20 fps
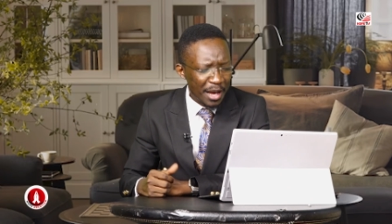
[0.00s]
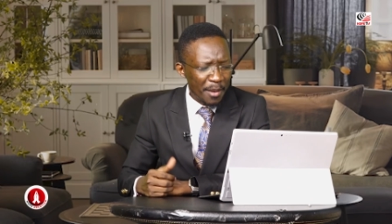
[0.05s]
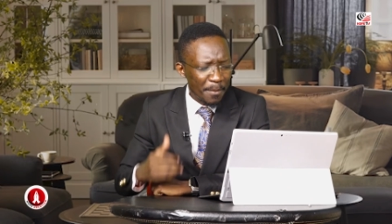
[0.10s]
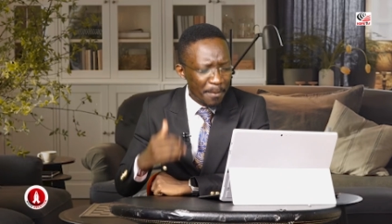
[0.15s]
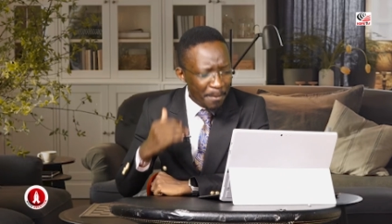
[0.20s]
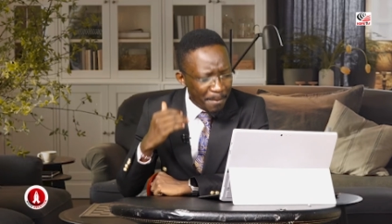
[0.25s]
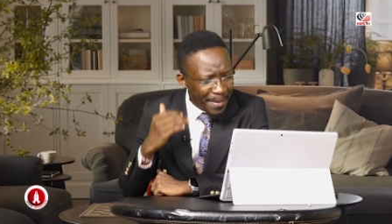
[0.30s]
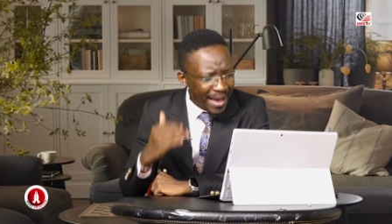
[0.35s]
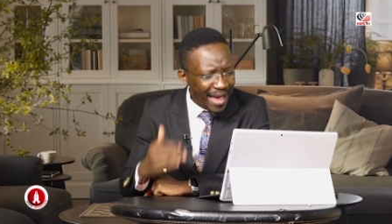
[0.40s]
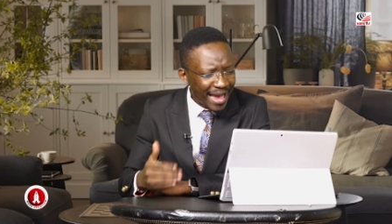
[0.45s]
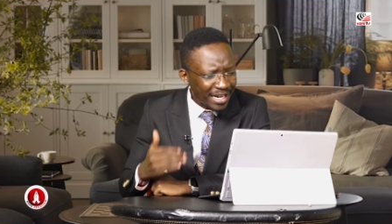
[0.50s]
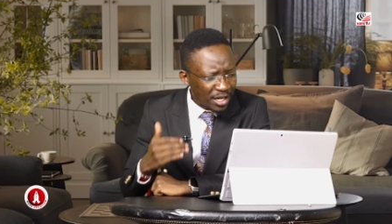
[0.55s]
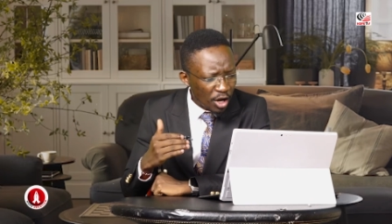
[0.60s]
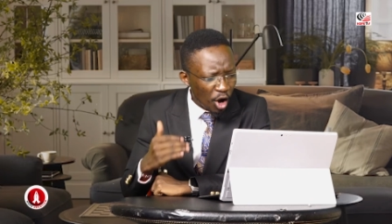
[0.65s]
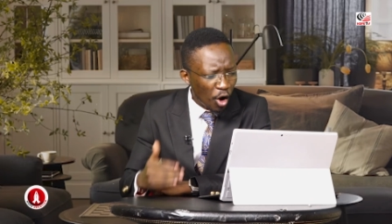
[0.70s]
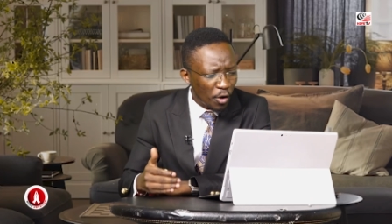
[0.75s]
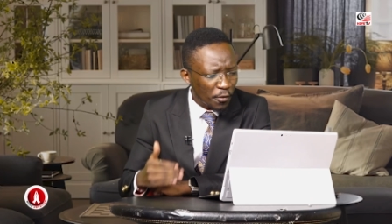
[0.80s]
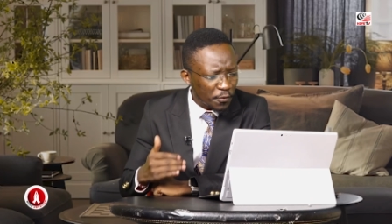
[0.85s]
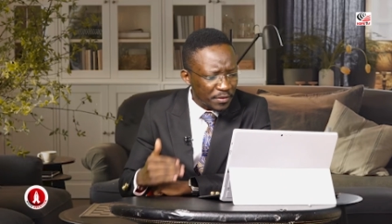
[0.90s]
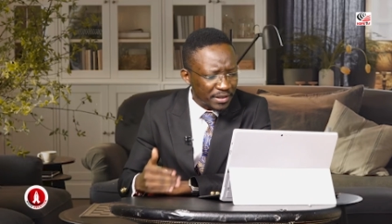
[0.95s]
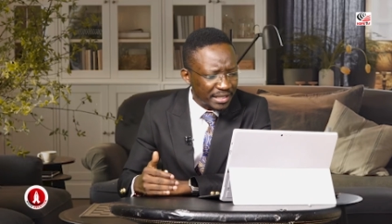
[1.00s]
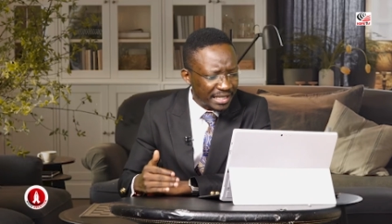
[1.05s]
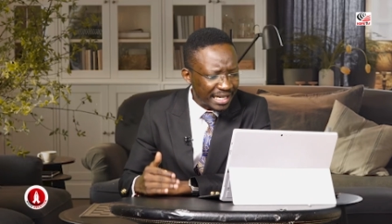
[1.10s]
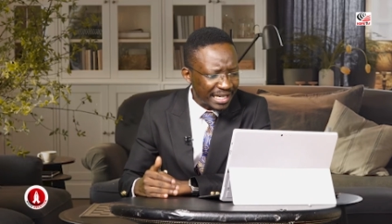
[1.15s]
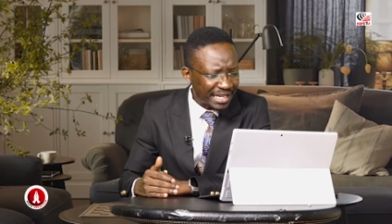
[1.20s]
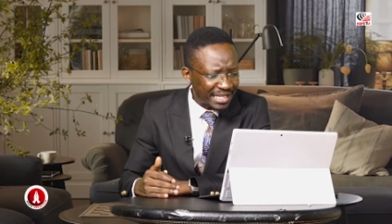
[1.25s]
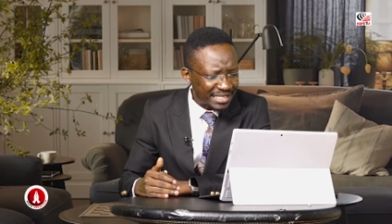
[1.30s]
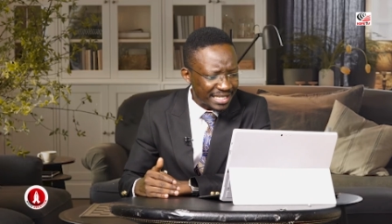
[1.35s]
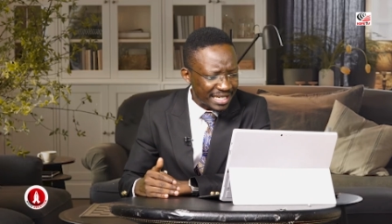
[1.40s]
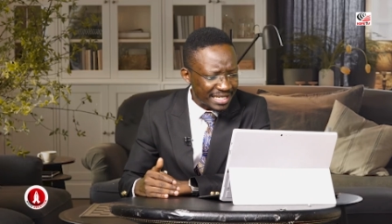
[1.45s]
Men of
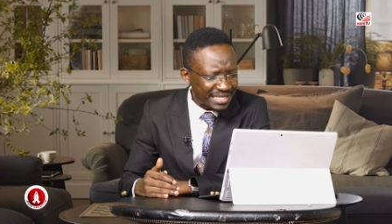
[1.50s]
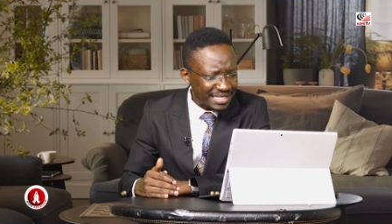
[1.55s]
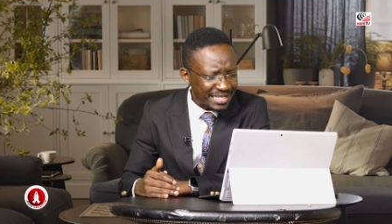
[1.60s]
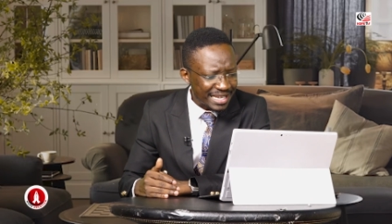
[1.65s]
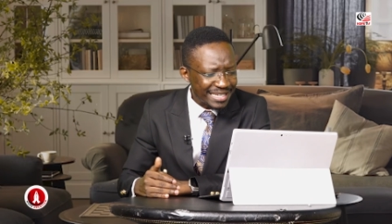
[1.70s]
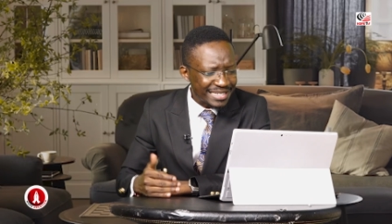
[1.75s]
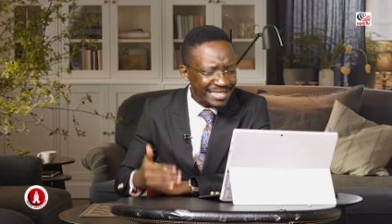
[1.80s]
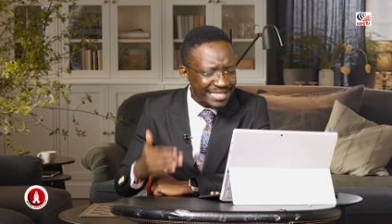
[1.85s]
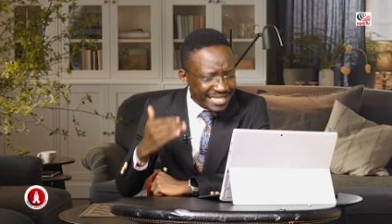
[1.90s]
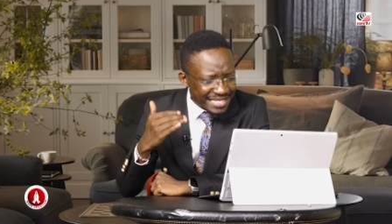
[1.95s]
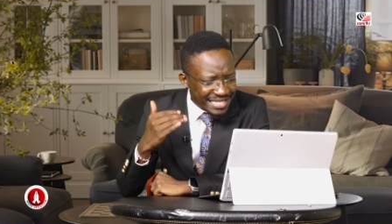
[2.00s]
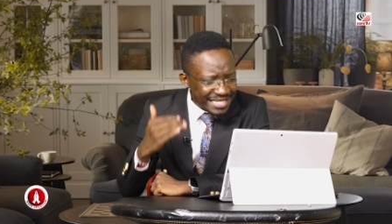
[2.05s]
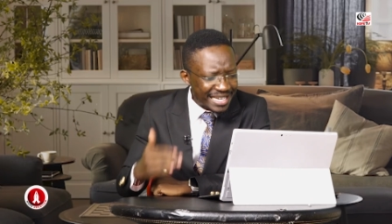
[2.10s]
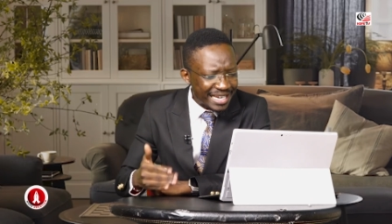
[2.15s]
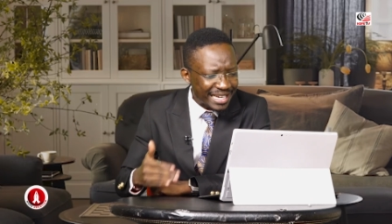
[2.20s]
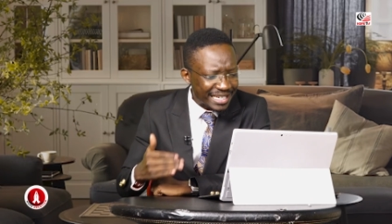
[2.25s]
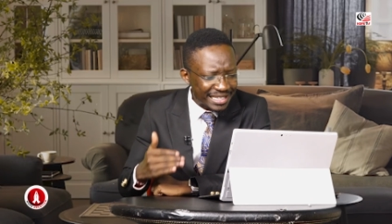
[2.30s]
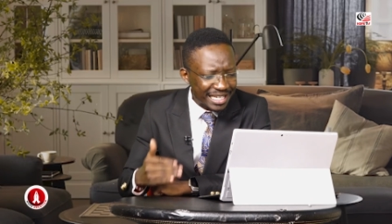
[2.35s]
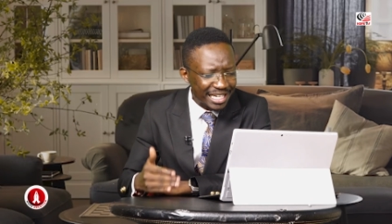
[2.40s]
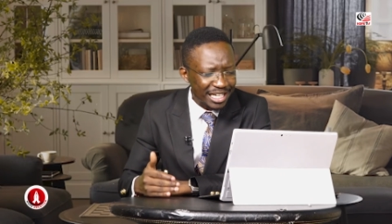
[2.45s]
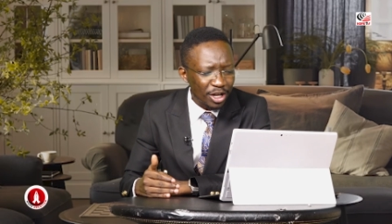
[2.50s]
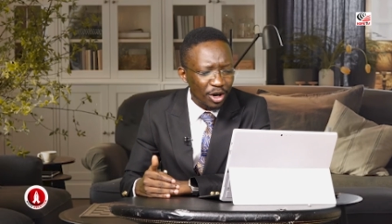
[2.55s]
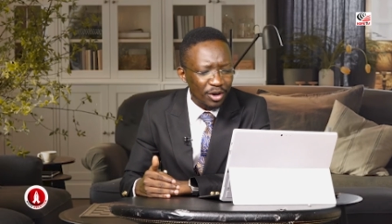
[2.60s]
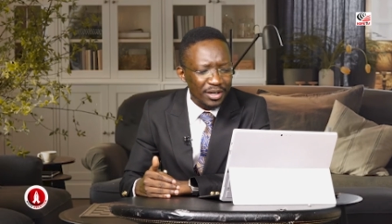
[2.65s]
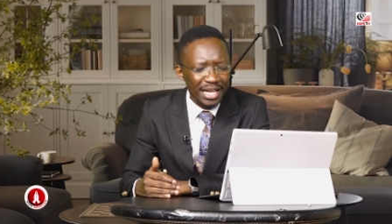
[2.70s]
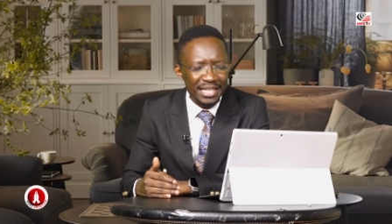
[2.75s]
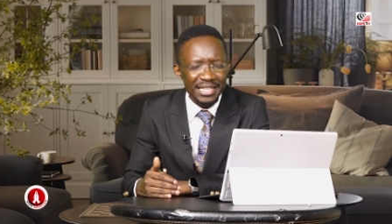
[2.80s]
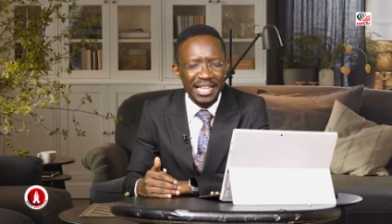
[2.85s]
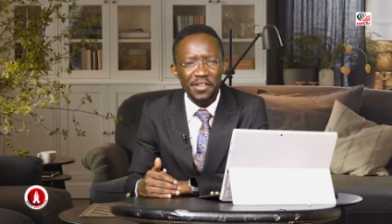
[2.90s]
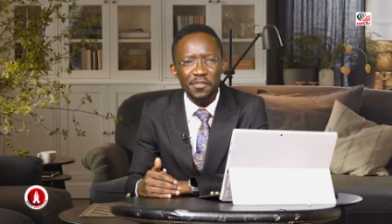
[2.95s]
diligence seek the Lord
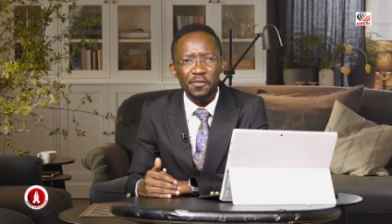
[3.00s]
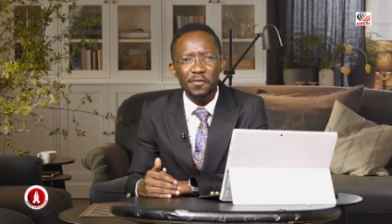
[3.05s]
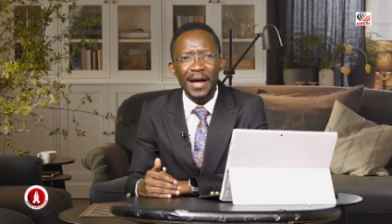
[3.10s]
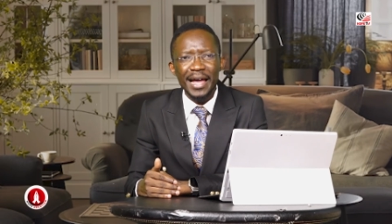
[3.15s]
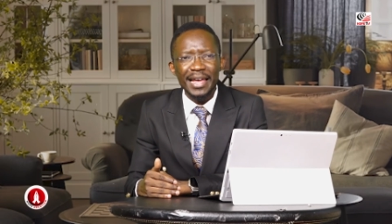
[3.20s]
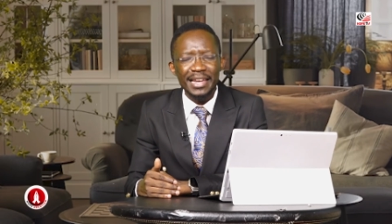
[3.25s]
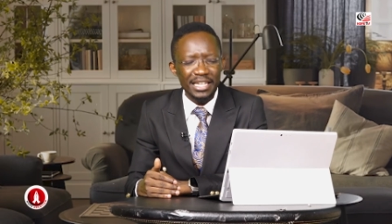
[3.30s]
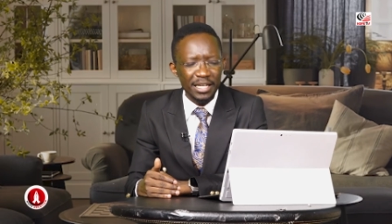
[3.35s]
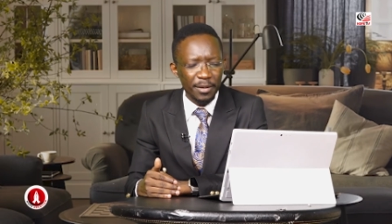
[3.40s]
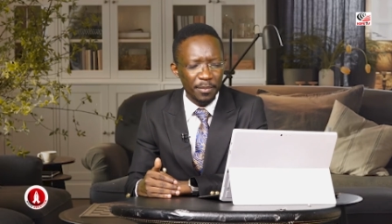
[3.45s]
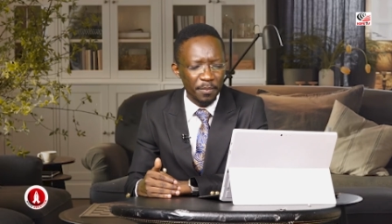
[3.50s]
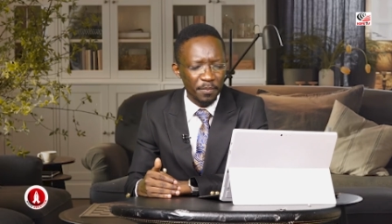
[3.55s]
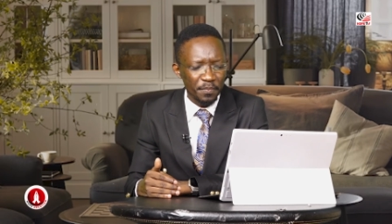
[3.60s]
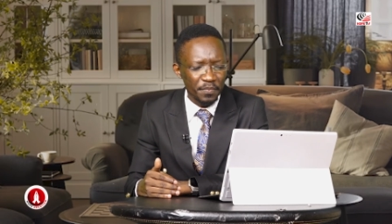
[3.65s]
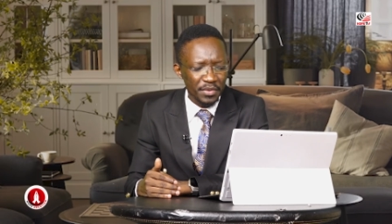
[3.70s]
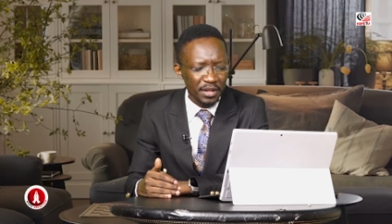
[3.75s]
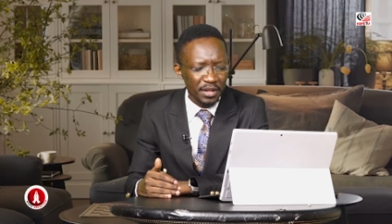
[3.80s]
and they find him.